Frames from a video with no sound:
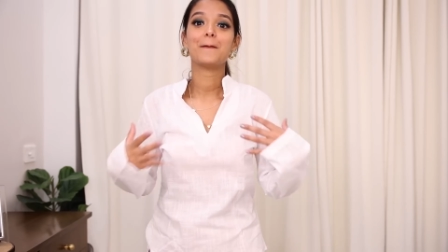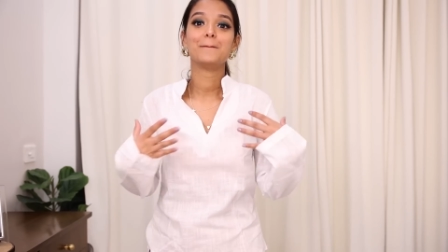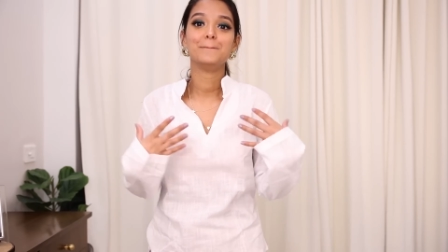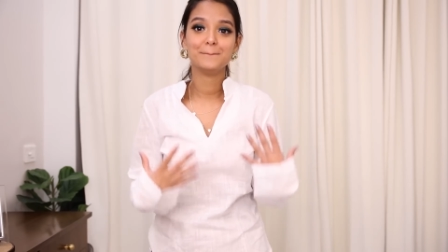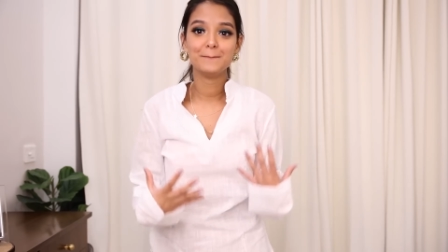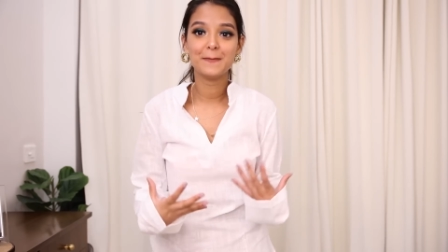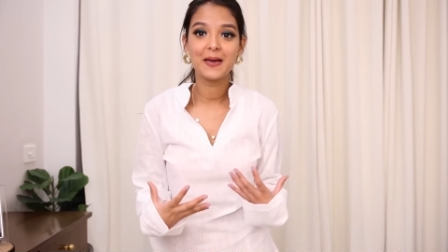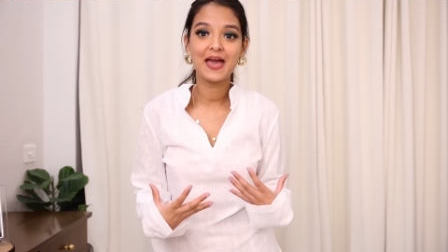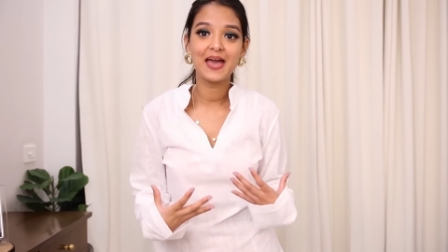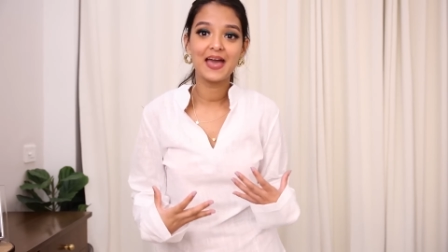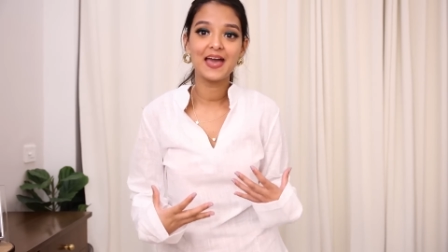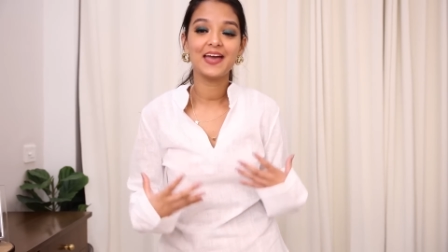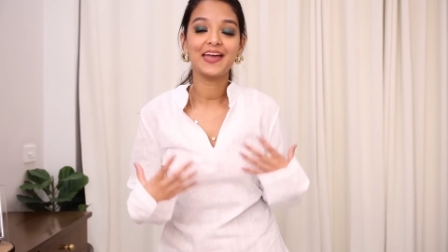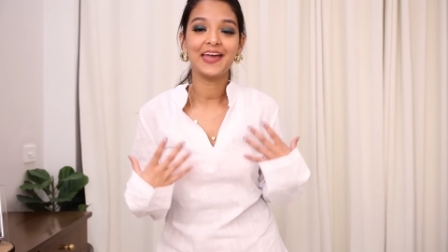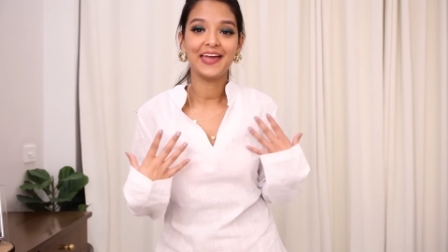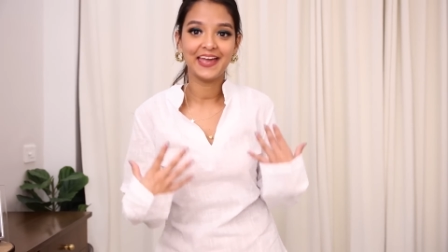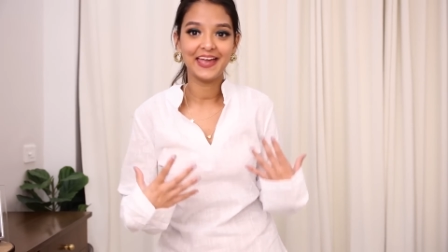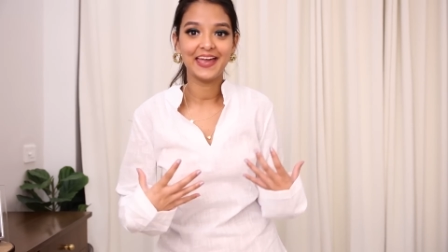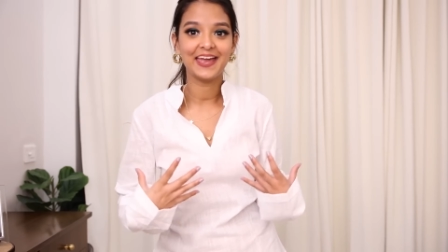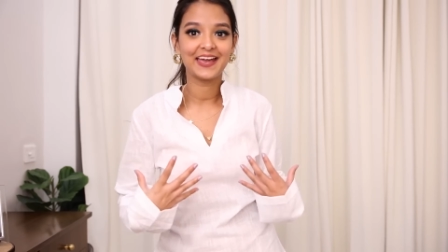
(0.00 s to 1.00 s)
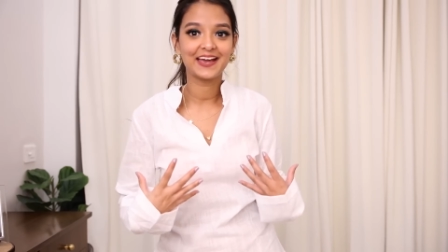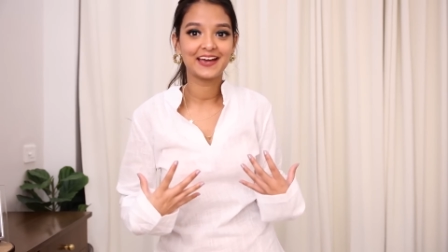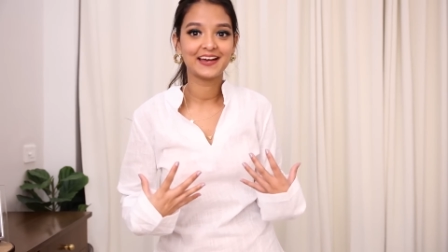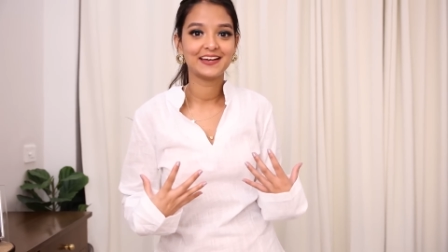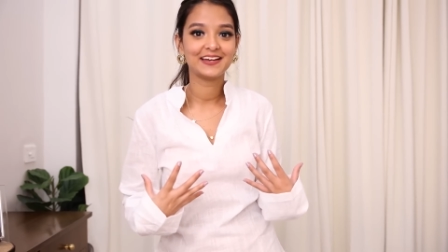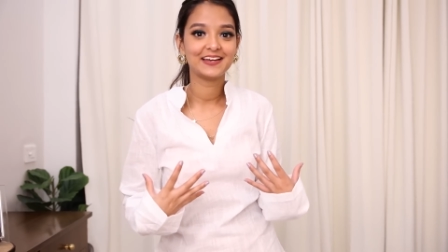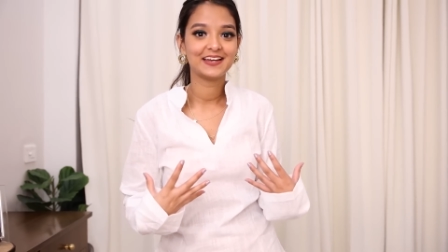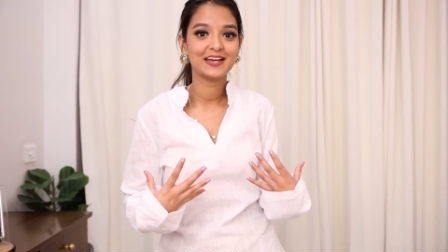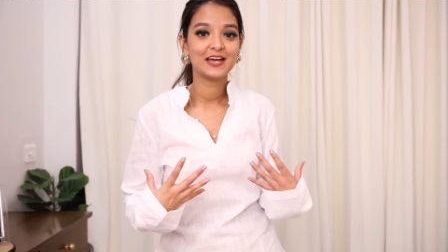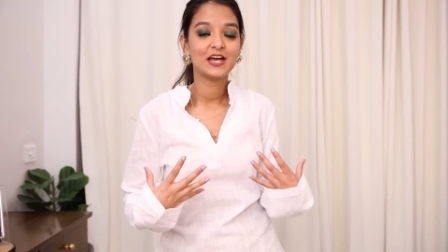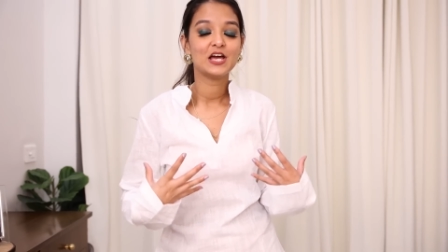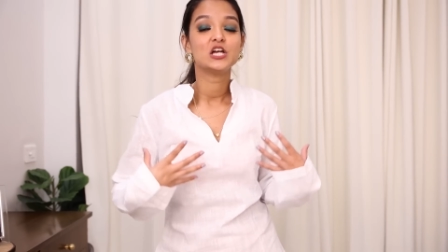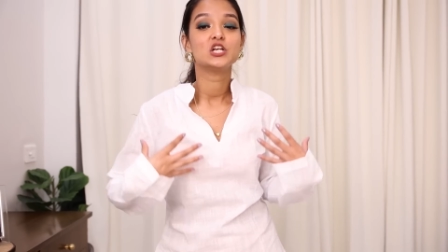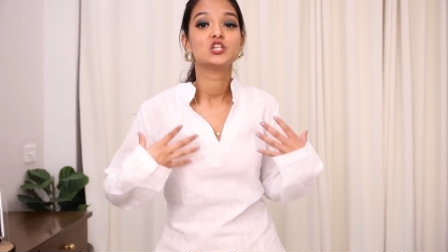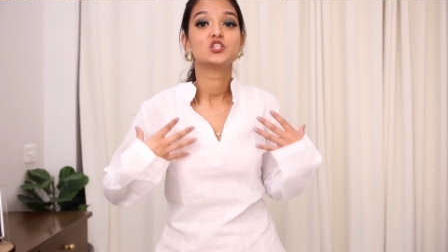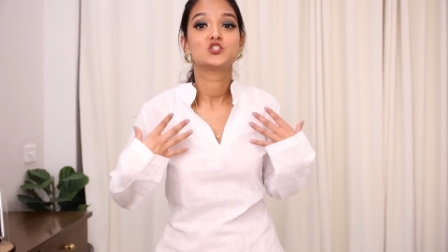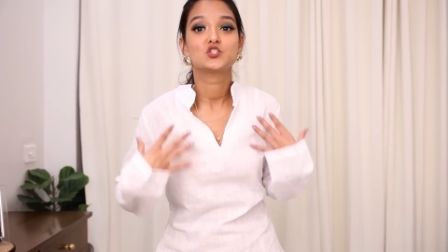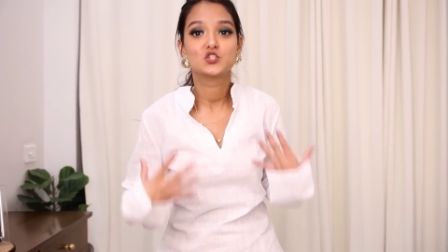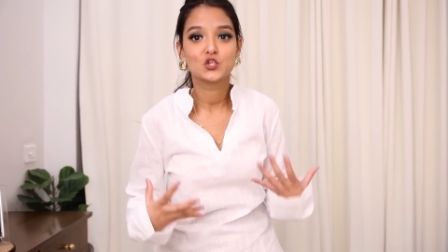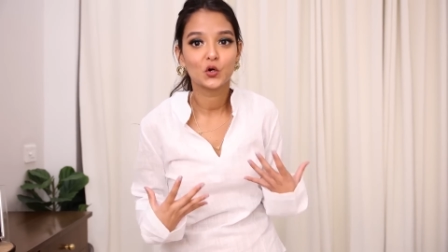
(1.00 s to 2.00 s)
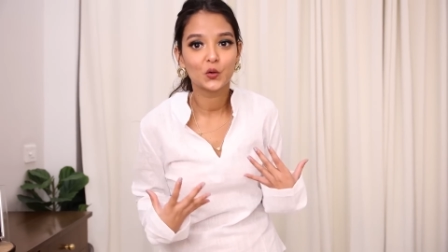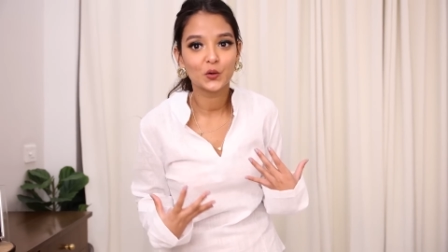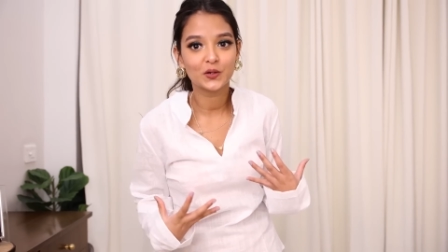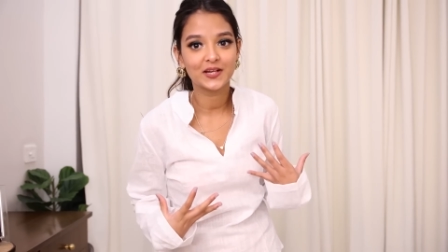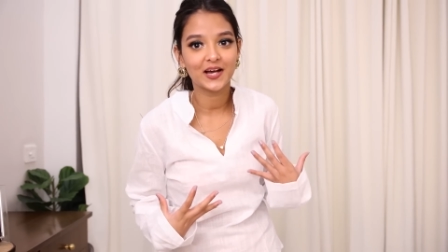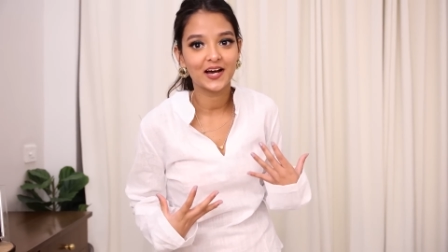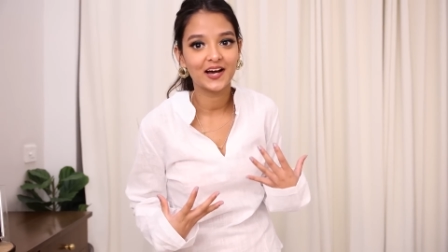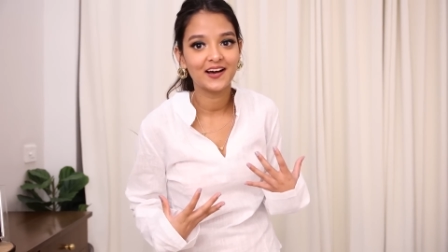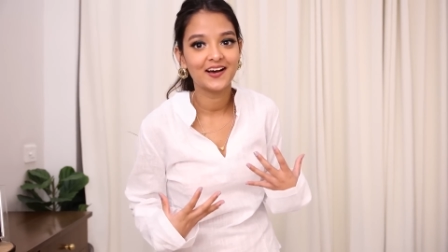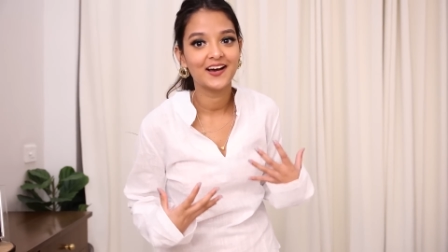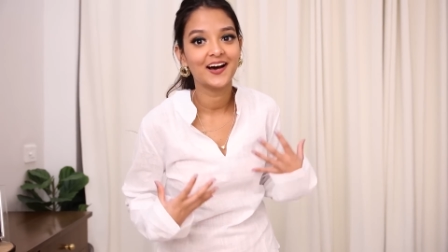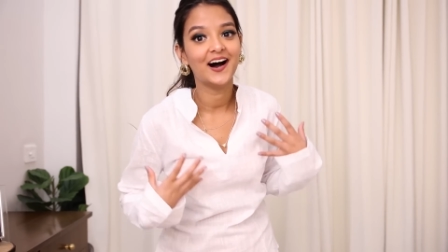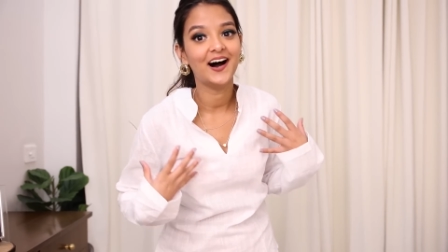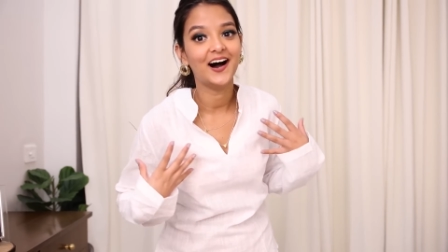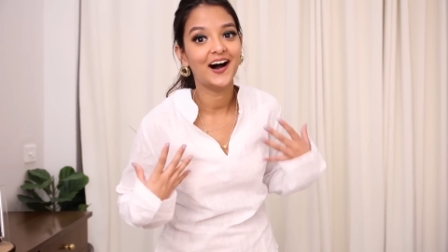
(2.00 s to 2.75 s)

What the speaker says: Main ek chota